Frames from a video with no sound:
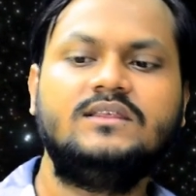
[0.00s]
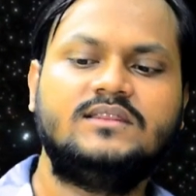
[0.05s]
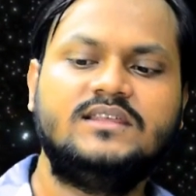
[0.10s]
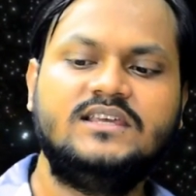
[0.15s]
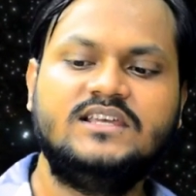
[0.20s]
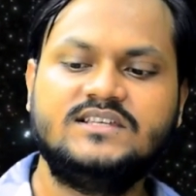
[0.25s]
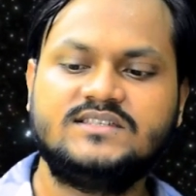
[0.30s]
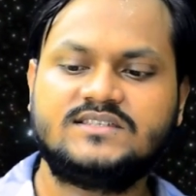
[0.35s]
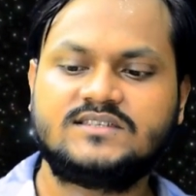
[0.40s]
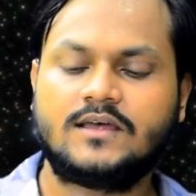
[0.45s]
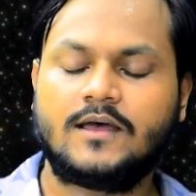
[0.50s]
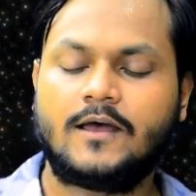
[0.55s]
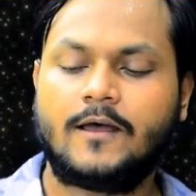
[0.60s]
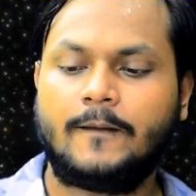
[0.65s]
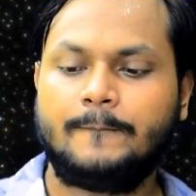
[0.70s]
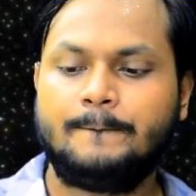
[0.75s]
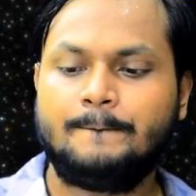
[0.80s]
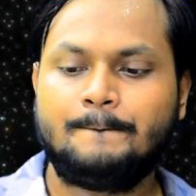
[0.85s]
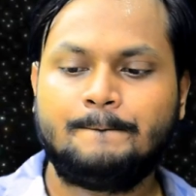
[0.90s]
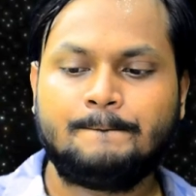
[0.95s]
these
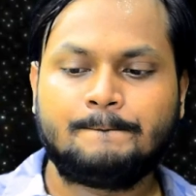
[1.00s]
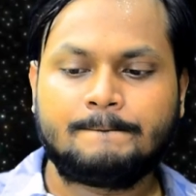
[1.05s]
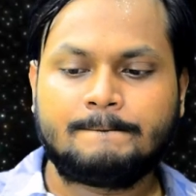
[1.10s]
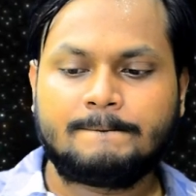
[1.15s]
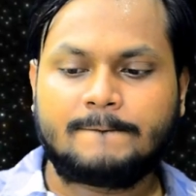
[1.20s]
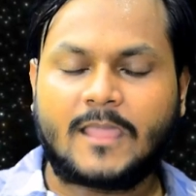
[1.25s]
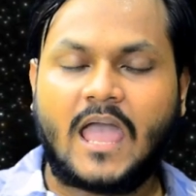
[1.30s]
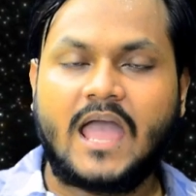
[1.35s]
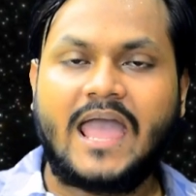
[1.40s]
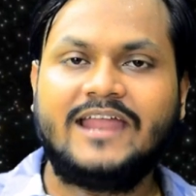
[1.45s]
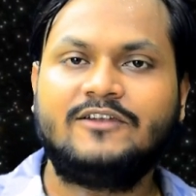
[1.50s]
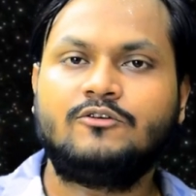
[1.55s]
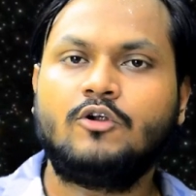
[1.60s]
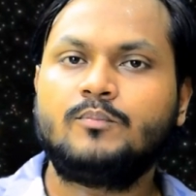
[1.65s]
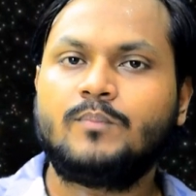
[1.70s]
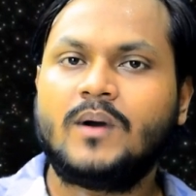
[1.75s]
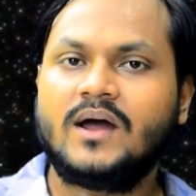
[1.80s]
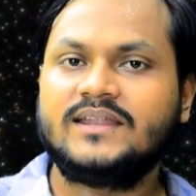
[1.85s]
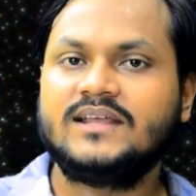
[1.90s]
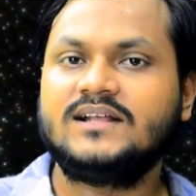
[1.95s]

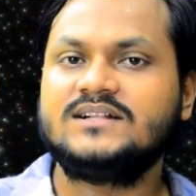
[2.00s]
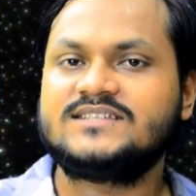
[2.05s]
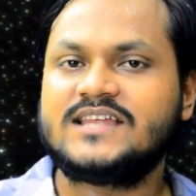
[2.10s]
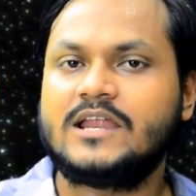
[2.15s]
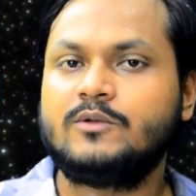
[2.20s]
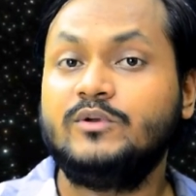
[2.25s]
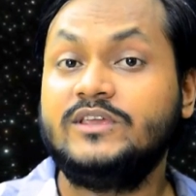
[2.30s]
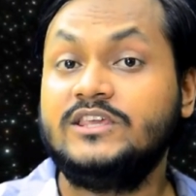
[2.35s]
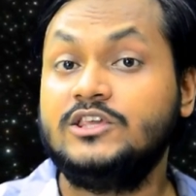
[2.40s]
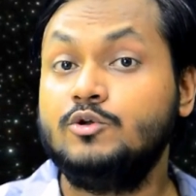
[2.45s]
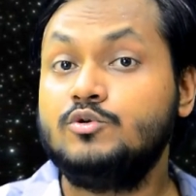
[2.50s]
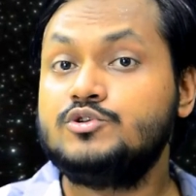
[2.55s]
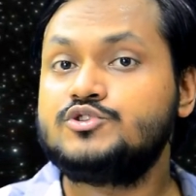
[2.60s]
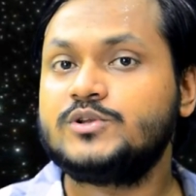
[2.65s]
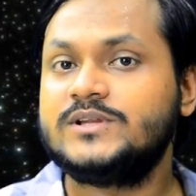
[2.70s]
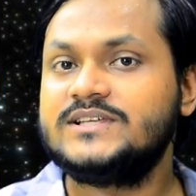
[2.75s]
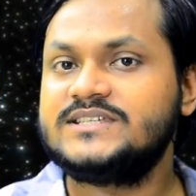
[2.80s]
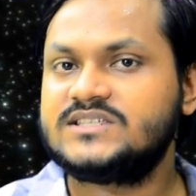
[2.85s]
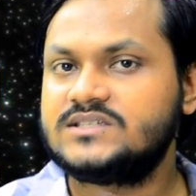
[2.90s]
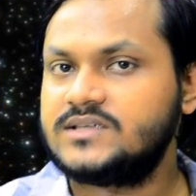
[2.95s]
hadron particles that we
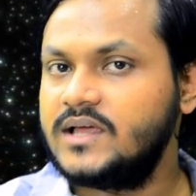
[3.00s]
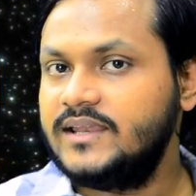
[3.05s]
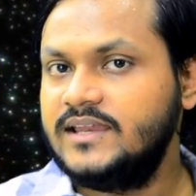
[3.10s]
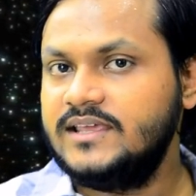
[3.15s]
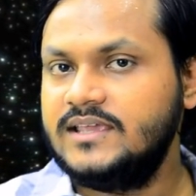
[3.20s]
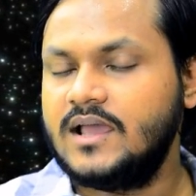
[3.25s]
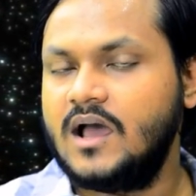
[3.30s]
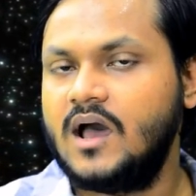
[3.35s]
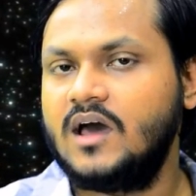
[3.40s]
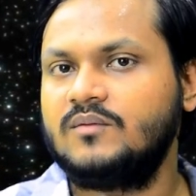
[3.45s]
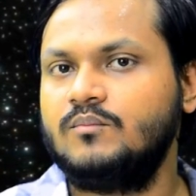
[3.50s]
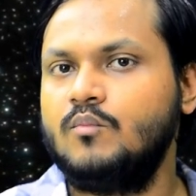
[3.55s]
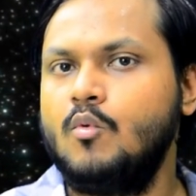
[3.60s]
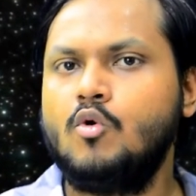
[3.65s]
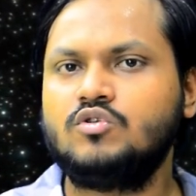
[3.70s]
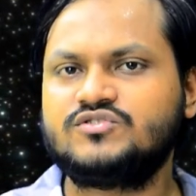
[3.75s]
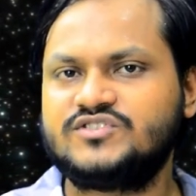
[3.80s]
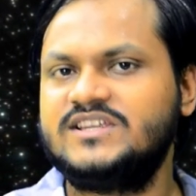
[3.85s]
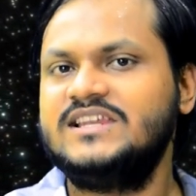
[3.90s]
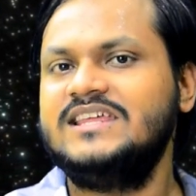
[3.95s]
usually study are
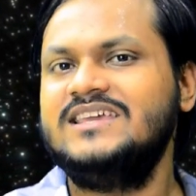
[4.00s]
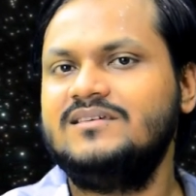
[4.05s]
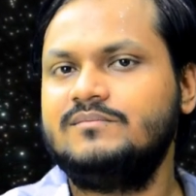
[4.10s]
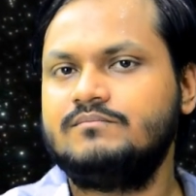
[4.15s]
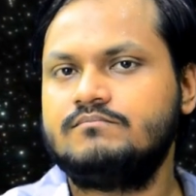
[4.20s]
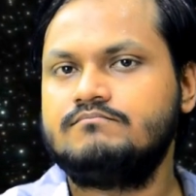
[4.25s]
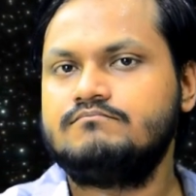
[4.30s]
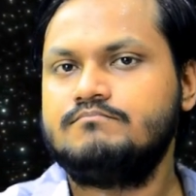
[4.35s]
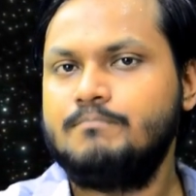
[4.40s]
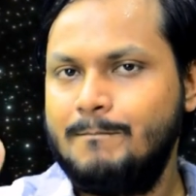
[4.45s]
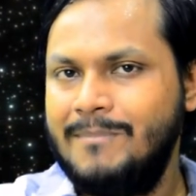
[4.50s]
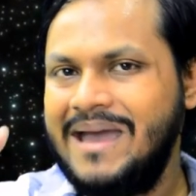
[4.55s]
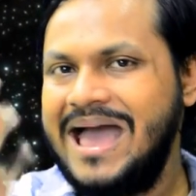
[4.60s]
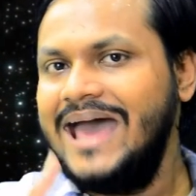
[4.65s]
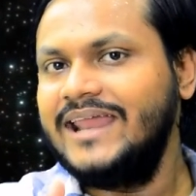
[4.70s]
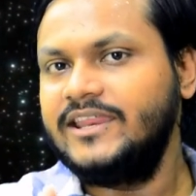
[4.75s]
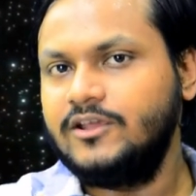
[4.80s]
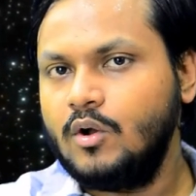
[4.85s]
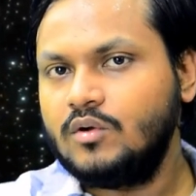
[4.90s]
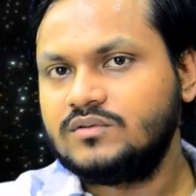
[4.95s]
mostly
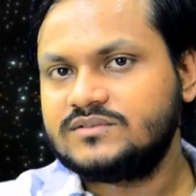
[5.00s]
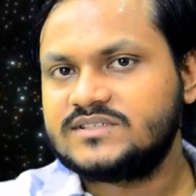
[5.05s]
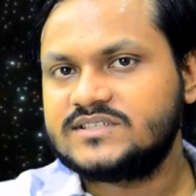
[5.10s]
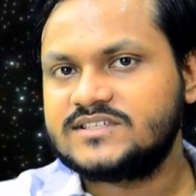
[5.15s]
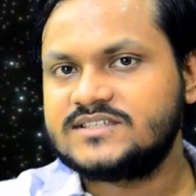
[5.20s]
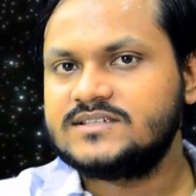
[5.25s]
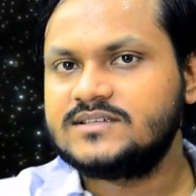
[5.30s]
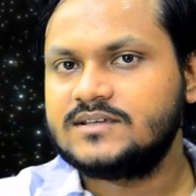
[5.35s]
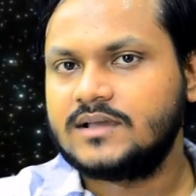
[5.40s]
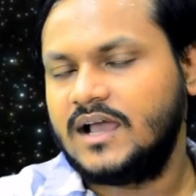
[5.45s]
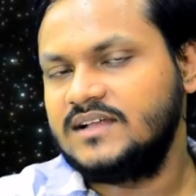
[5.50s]
baryons,